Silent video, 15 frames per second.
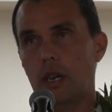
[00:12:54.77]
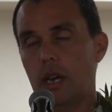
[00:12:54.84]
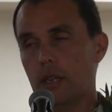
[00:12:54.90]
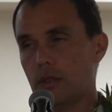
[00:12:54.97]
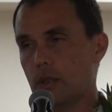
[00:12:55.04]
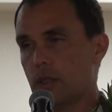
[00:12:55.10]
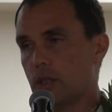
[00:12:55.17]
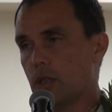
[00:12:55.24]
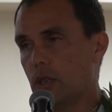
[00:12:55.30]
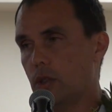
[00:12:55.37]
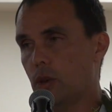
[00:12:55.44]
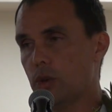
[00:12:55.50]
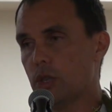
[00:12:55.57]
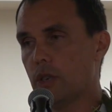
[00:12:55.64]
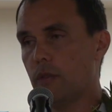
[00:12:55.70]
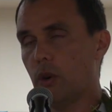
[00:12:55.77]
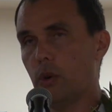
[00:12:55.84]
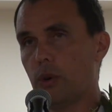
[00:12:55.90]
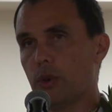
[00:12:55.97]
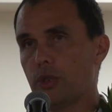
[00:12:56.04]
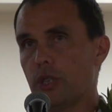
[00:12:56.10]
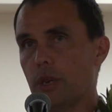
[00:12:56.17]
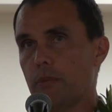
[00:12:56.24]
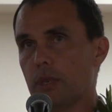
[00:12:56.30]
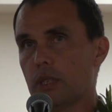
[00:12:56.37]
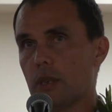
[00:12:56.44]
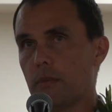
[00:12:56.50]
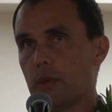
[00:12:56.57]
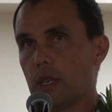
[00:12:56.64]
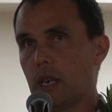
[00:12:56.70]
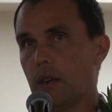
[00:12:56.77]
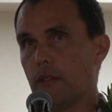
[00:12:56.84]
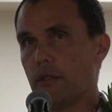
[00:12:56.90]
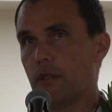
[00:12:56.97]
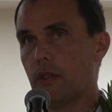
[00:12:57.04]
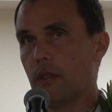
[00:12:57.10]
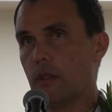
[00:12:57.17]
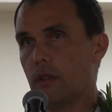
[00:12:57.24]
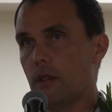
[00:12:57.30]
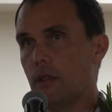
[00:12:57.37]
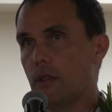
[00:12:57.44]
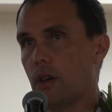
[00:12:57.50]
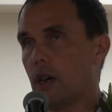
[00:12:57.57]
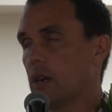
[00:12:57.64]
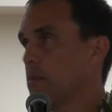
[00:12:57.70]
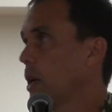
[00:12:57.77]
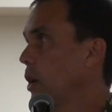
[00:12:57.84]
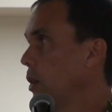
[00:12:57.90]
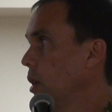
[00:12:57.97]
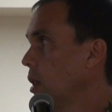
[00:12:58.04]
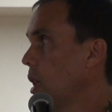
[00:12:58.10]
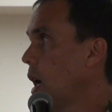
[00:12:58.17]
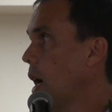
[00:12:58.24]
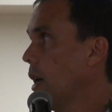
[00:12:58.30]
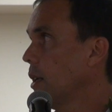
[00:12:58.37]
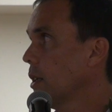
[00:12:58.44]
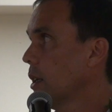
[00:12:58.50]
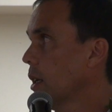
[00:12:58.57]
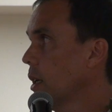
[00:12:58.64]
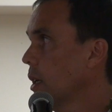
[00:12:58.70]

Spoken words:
And so this notion of ownership is something I've thought about a lot.